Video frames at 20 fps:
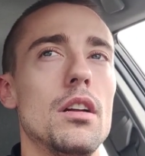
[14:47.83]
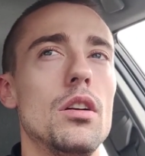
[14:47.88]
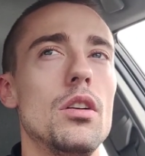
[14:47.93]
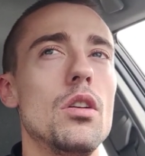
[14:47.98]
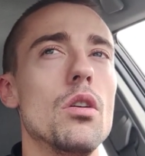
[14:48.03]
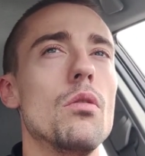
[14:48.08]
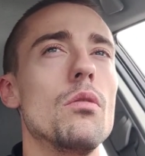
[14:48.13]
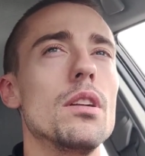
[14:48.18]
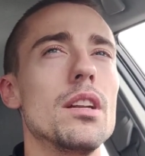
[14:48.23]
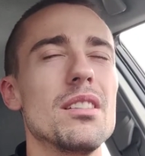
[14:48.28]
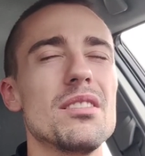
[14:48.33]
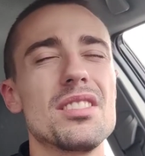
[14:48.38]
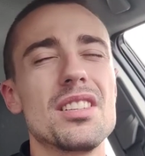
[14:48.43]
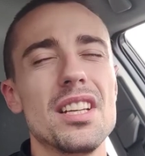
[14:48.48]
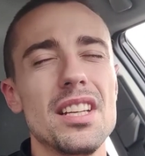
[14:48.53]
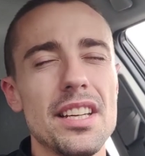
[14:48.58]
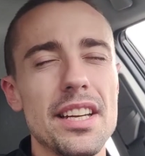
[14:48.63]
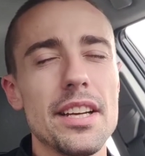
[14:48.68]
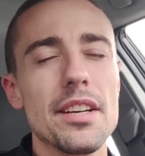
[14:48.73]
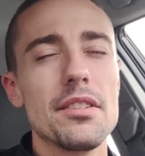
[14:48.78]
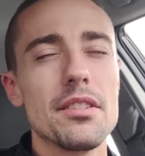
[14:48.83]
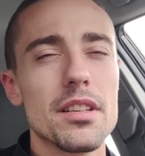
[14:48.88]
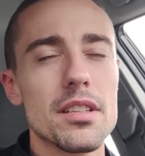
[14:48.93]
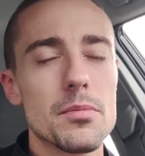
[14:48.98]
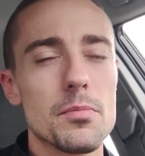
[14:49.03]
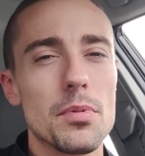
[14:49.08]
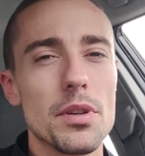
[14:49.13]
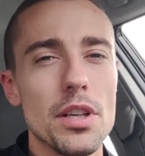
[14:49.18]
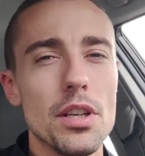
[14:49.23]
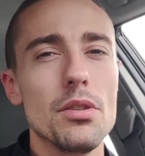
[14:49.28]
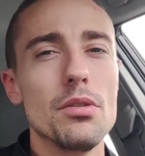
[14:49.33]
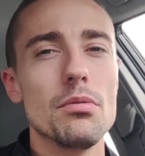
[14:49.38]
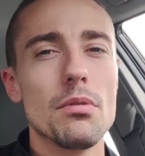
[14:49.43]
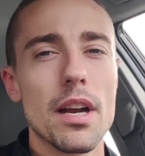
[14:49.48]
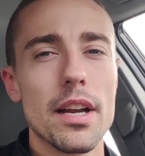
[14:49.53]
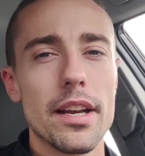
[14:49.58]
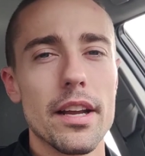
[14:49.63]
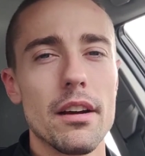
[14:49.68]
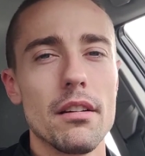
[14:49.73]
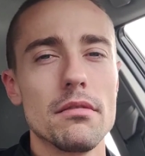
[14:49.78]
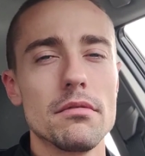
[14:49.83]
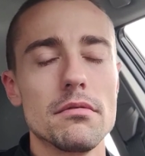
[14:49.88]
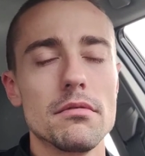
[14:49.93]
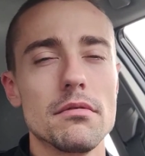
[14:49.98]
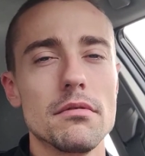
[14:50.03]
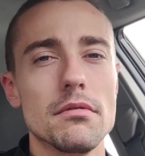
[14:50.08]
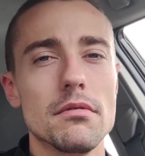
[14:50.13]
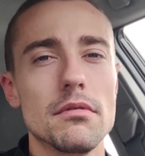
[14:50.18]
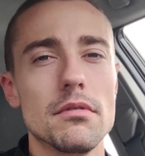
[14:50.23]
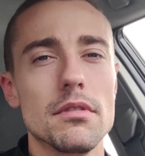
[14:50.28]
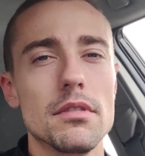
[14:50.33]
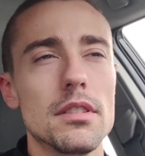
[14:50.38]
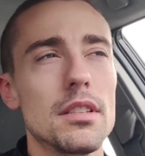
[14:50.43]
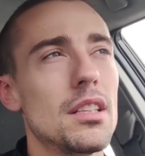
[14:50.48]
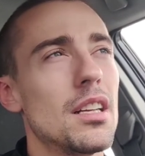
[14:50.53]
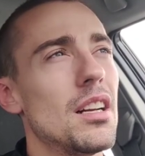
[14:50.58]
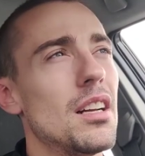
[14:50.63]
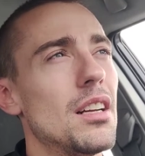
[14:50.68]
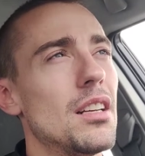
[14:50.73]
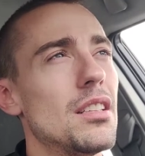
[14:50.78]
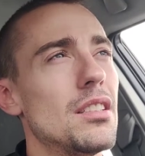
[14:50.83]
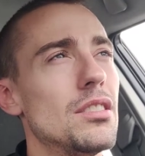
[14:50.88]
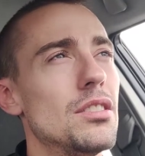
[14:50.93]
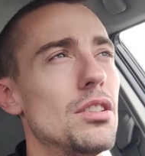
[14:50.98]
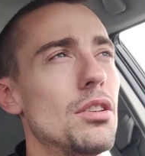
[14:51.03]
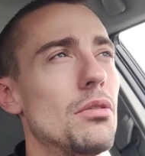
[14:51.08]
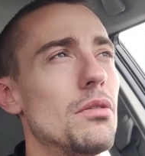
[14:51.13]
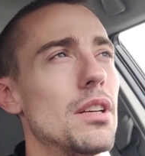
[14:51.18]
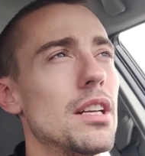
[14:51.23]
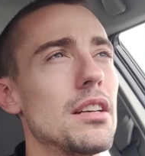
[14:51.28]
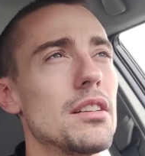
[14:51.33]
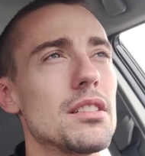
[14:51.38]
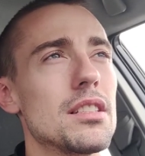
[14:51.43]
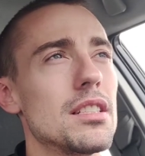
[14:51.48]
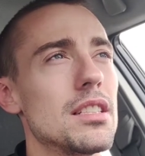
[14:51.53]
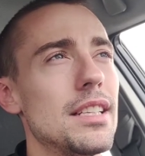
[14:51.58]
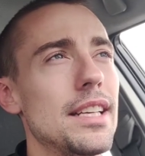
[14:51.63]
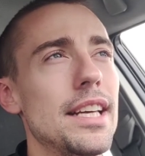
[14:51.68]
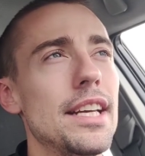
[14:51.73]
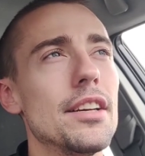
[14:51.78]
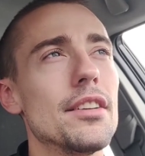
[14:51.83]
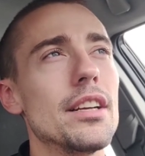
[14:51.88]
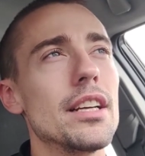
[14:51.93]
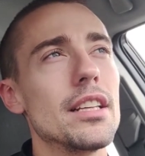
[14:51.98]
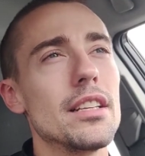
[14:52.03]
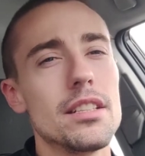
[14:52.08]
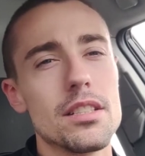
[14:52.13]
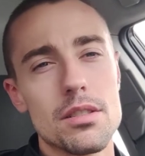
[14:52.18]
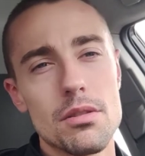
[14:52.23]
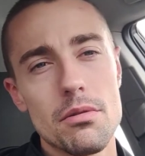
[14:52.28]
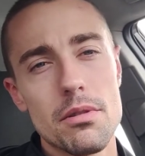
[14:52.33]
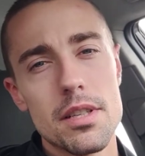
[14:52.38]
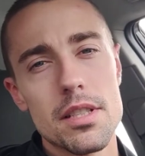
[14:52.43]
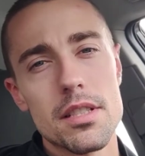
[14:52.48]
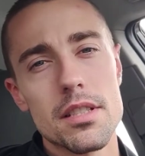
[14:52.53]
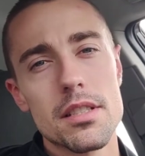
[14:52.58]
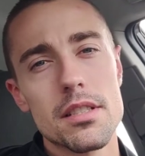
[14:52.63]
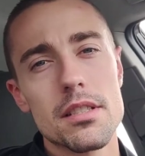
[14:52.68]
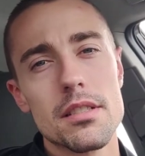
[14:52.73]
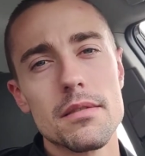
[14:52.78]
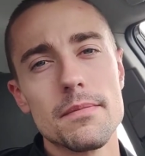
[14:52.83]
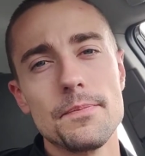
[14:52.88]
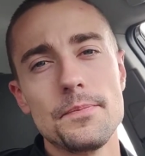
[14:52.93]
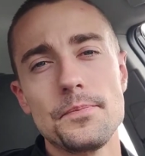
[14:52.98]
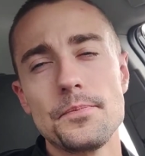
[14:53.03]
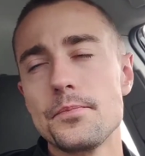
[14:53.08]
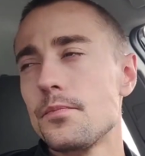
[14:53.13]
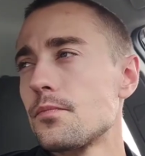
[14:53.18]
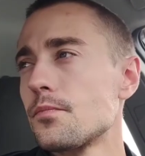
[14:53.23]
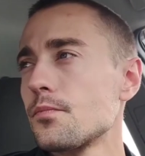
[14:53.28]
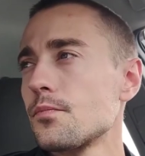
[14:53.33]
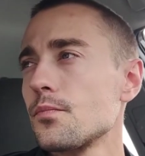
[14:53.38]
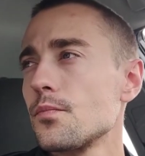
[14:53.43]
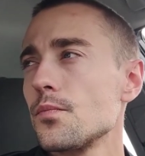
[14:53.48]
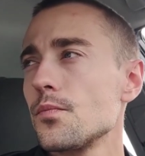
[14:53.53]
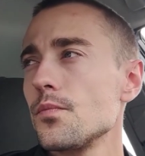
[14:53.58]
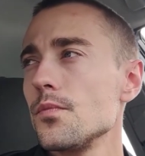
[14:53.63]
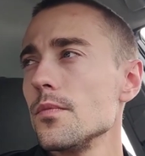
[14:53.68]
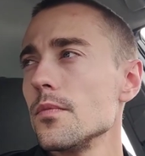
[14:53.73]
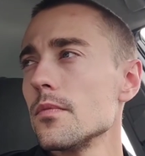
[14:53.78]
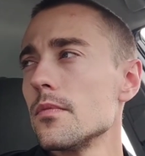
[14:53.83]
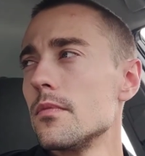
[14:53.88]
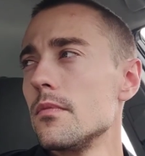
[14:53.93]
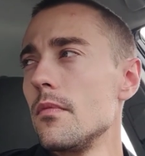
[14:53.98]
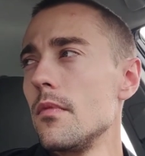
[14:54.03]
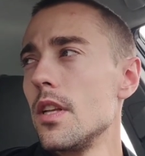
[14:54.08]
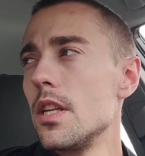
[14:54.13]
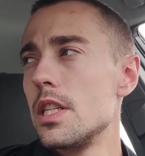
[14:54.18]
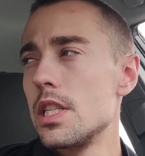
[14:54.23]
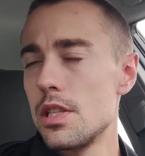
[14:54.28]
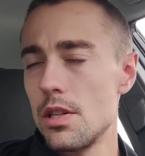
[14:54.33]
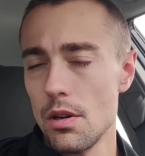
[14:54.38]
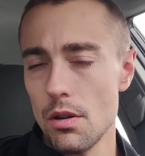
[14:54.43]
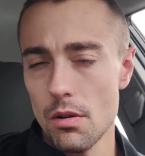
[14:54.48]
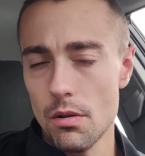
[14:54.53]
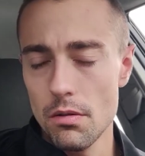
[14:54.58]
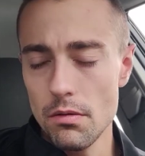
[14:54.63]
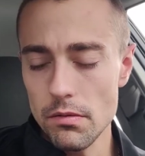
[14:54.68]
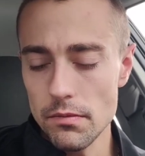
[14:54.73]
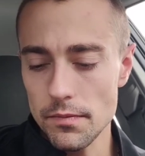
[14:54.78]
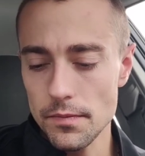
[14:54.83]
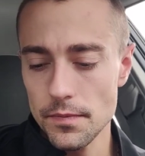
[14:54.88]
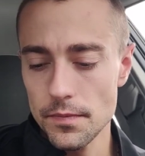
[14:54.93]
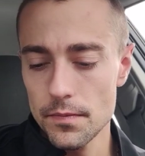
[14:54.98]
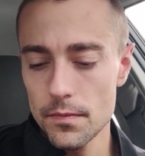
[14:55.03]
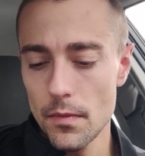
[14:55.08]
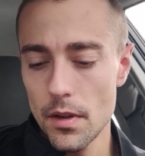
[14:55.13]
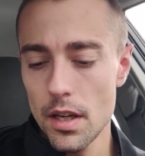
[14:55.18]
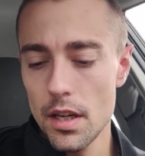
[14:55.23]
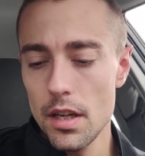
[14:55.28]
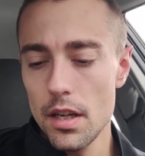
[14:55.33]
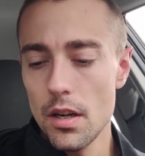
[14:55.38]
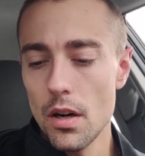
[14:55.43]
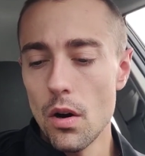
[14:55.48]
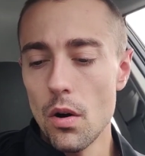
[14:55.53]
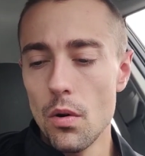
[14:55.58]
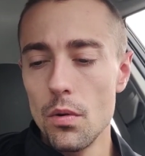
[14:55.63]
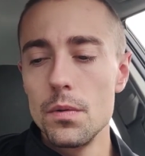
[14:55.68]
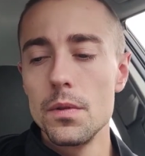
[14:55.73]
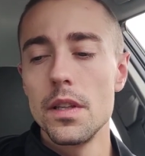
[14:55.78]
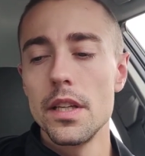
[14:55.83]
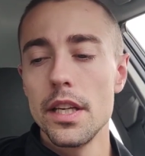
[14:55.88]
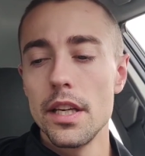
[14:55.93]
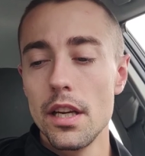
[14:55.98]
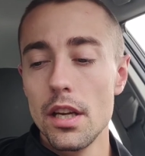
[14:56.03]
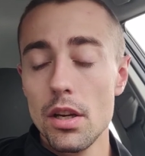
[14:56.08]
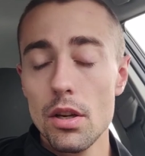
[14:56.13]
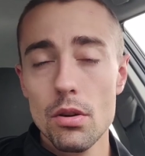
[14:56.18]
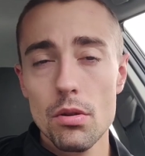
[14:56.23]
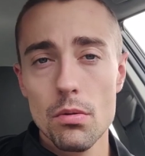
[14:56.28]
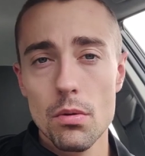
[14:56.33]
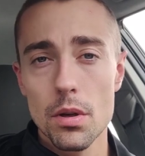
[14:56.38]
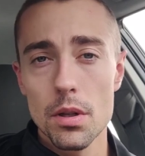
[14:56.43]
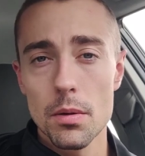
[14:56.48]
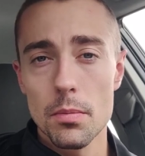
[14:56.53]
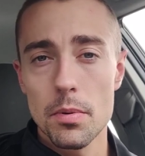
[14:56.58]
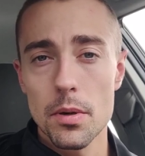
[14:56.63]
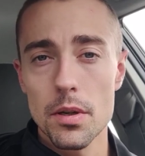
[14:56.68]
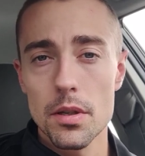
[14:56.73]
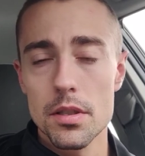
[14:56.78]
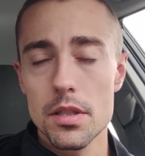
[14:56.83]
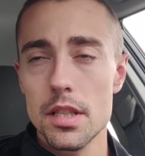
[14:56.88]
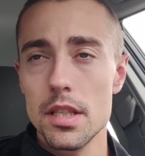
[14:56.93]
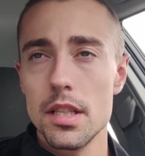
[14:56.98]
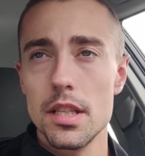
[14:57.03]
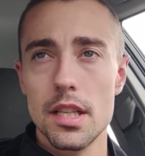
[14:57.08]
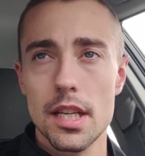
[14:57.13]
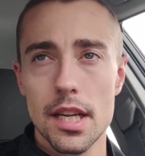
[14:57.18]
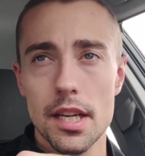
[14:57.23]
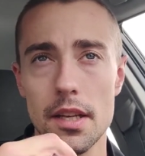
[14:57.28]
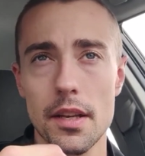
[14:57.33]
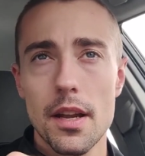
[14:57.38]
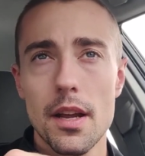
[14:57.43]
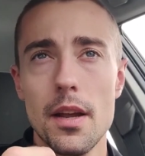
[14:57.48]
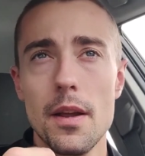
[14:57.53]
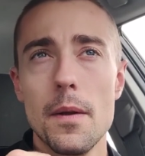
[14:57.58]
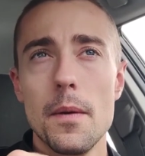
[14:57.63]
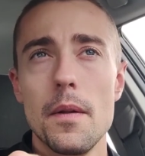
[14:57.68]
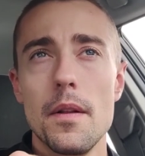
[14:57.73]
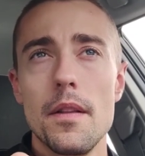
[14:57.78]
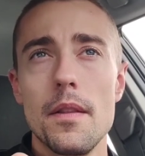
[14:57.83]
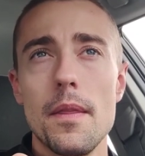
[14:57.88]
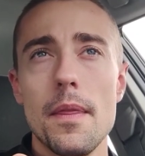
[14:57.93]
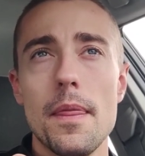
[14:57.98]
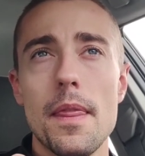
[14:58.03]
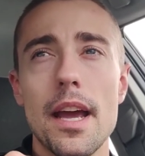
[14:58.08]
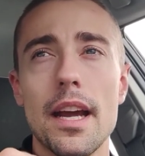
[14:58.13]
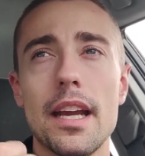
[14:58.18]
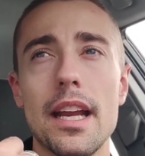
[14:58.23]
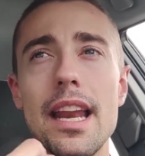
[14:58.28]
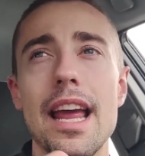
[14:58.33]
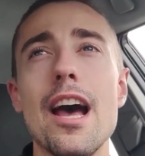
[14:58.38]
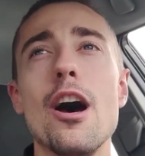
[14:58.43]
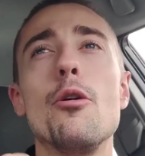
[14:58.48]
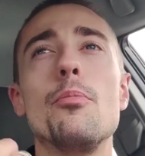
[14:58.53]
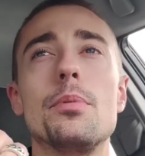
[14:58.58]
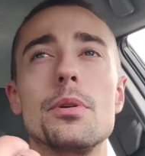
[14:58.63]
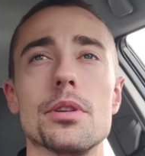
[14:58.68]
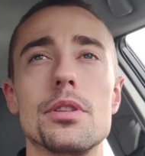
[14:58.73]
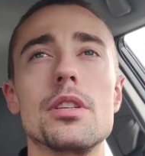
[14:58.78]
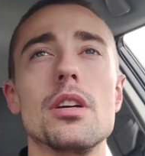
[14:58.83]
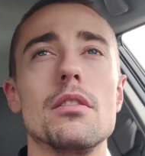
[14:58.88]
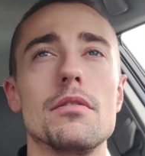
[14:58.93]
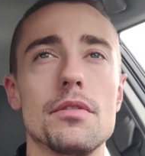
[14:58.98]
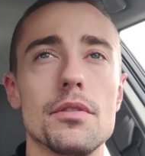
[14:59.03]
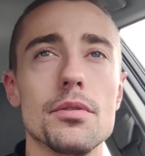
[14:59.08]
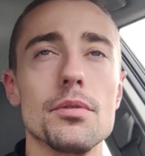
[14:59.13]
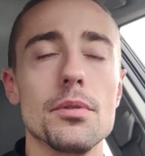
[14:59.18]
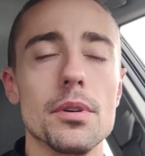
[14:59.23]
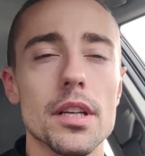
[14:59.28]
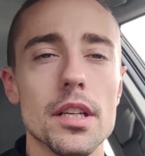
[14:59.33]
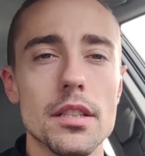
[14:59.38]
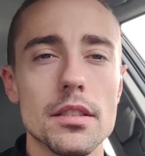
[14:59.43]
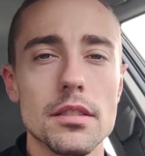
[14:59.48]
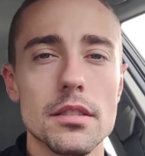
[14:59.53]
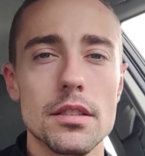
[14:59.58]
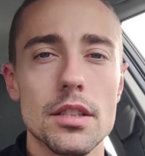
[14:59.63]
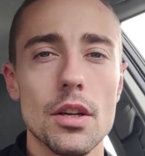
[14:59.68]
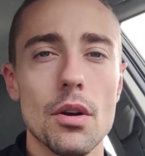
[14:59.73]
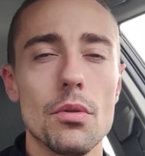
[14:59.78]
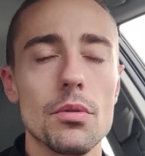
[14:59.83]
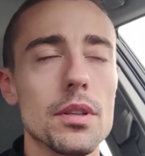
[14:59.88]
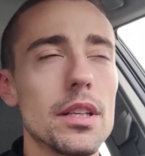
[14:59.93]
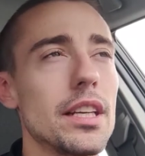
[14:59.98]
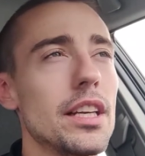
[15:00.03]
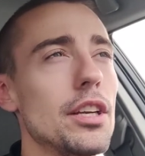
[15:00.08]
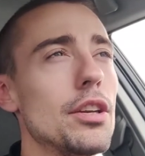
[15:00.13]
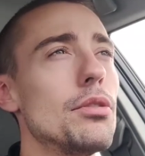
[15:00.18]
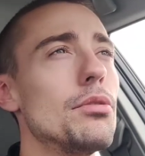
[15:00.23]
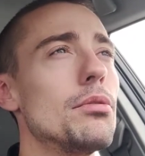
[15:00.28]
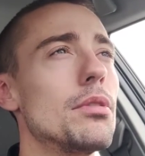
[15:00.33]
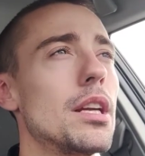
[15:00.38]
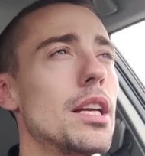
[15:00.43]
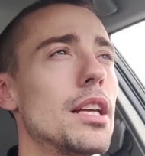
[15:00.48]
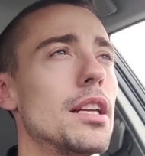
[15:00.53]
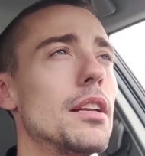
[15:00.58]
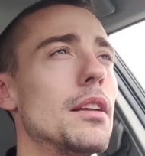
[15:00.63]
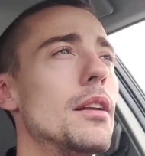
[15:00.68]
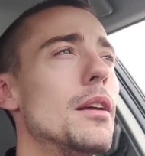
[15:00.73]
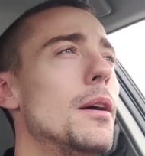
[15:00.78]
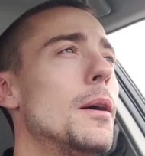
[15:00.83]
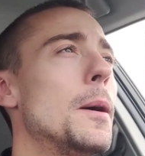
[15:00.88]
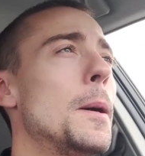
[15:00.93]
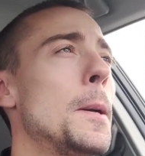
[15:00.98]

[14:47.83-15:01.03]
No one else can hear this but you right now. No one else is hearing these noises. So, only you are the person that that can help yourself through it. Only you can